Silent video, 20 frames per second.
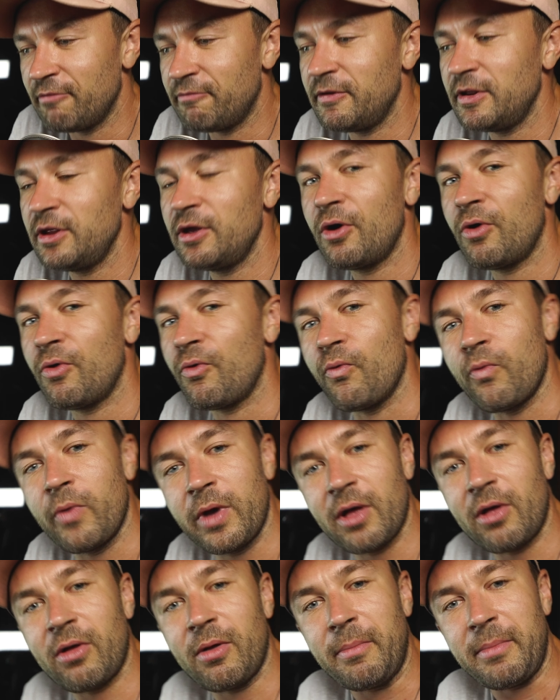video
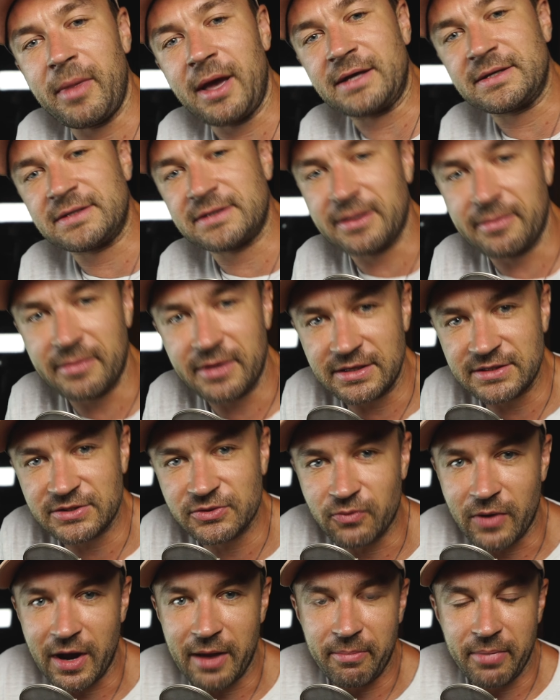will make somebody
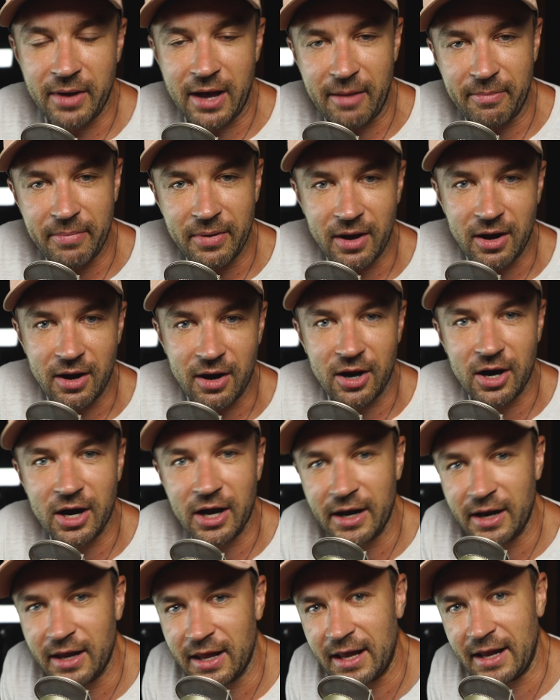swipe up
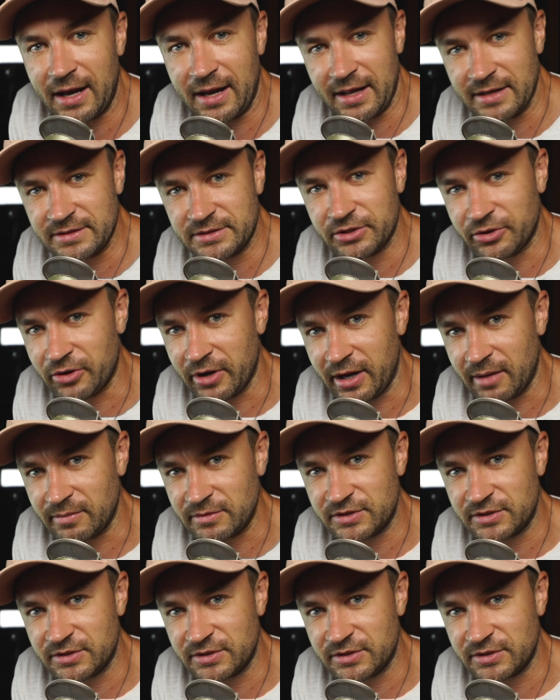on an Instagram